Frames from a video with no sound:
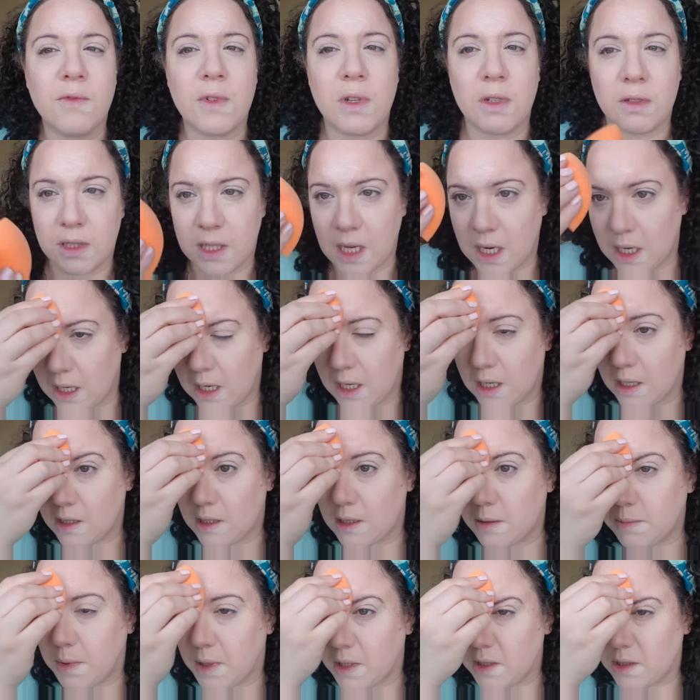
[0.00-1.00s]
Real Technique
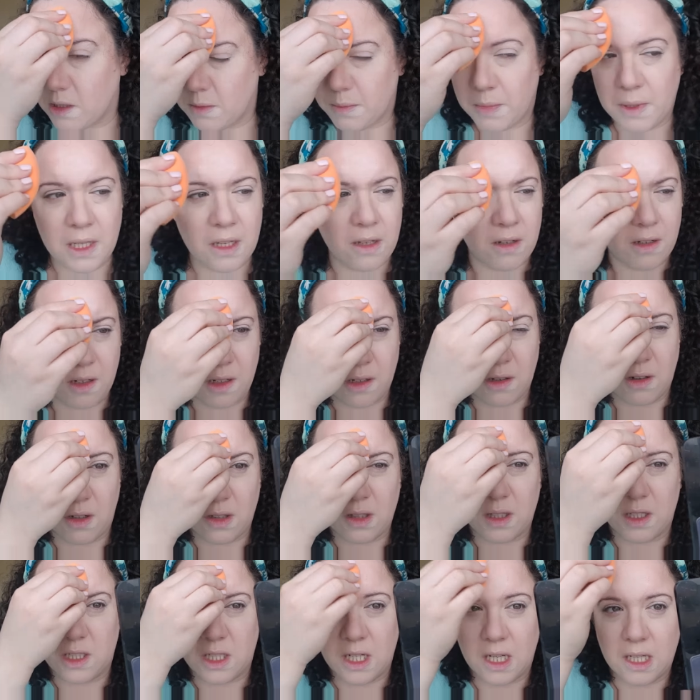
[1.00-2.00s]
sponge, but you
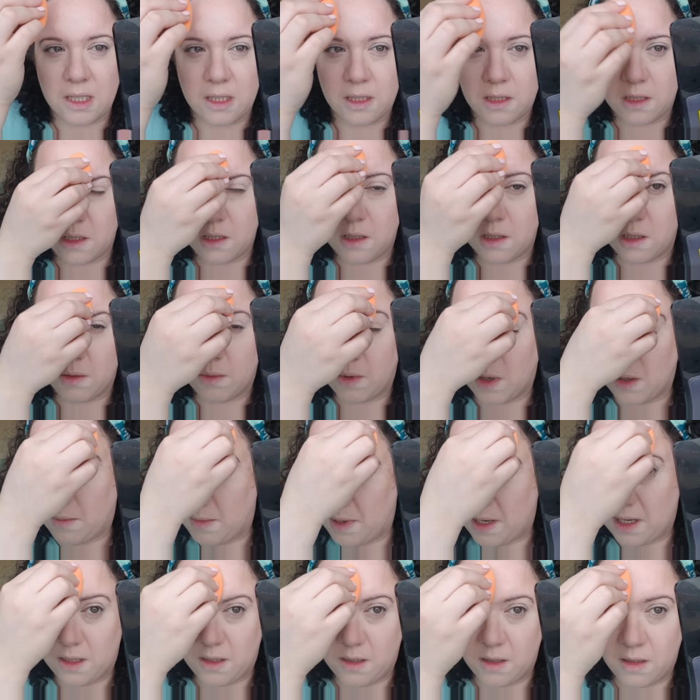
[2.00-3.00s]
got the gist, you knew what
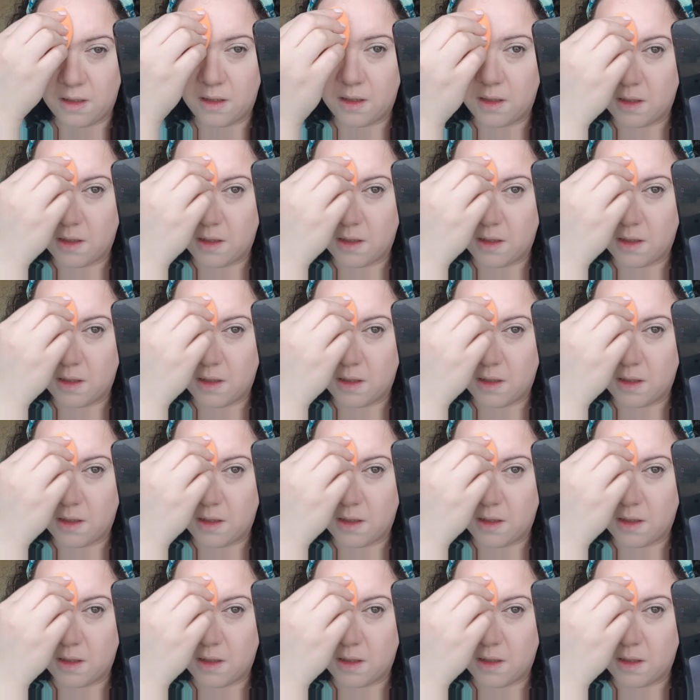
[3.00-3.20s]
I meant.